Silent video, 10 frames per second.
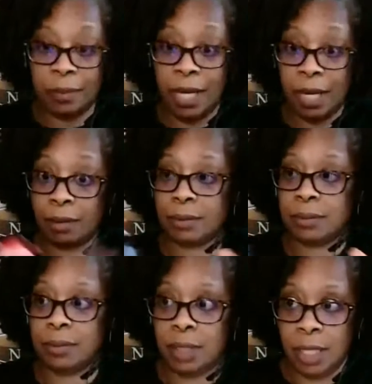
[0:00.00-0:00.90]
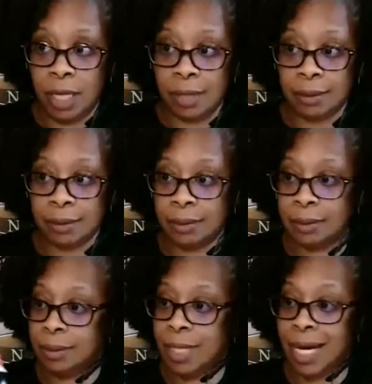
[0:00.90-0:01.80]
Now, again,
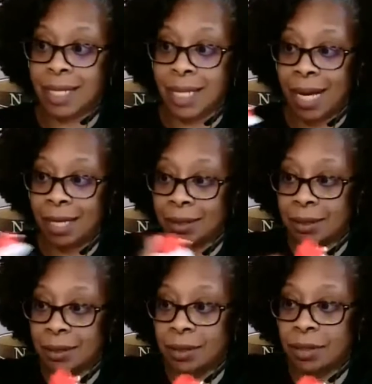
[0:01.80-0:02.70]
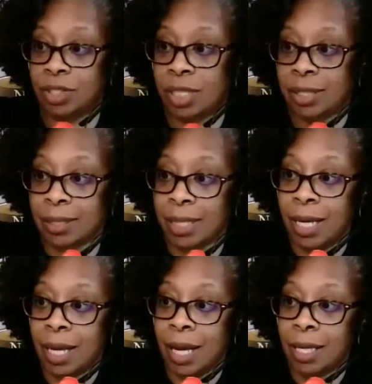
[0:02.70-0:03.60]
not a lot, just
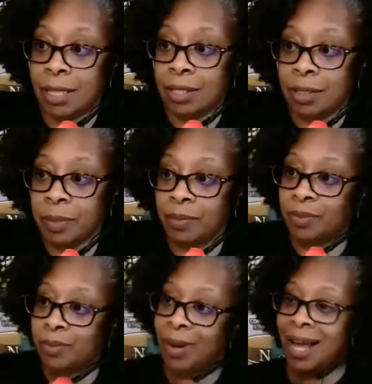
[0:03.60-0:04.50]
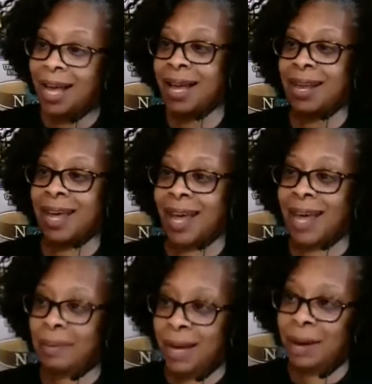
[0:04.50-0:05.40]
a little bit. What?
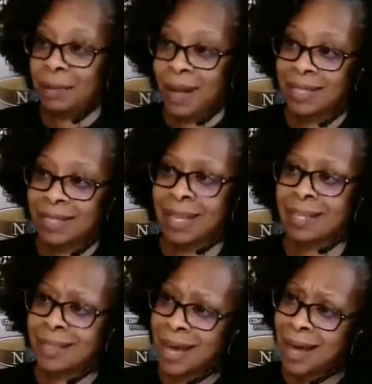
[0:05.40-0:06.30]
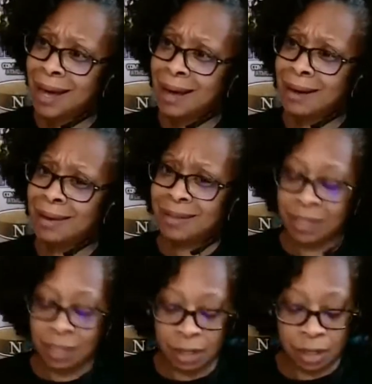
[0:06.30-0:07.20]
Hey, Bobas,
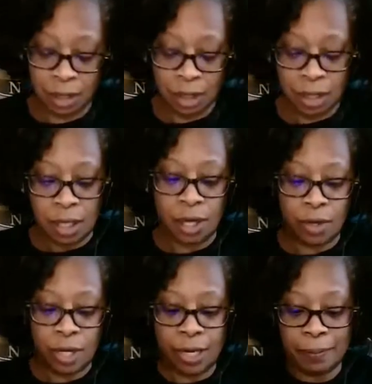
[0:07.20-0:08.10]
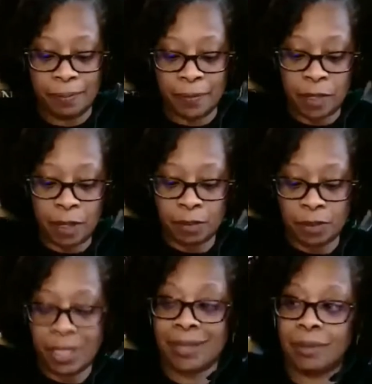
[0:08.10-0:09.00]
hello. Okay, so
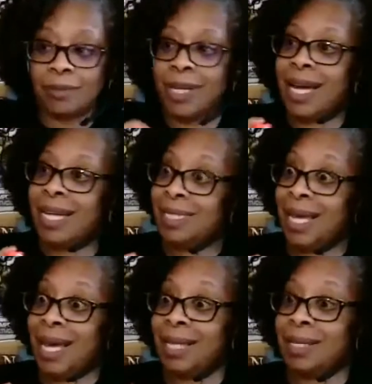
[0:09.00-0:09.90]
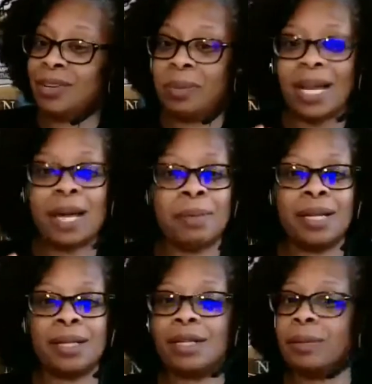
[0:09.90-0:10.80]
when I say a little bit, I
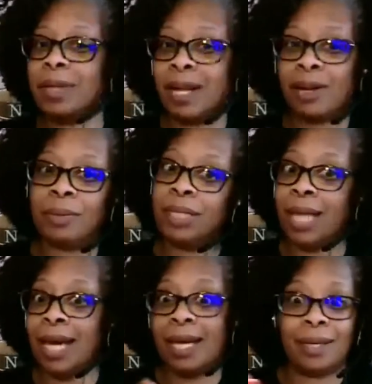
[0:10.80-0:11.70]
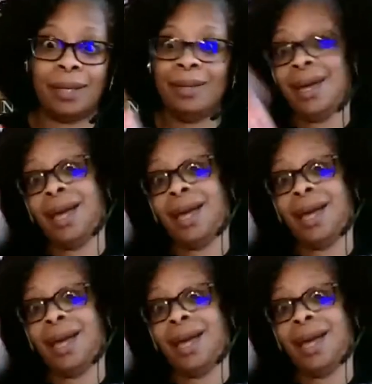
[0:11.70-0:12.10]
mean a little bit. I don't mean like, yeah.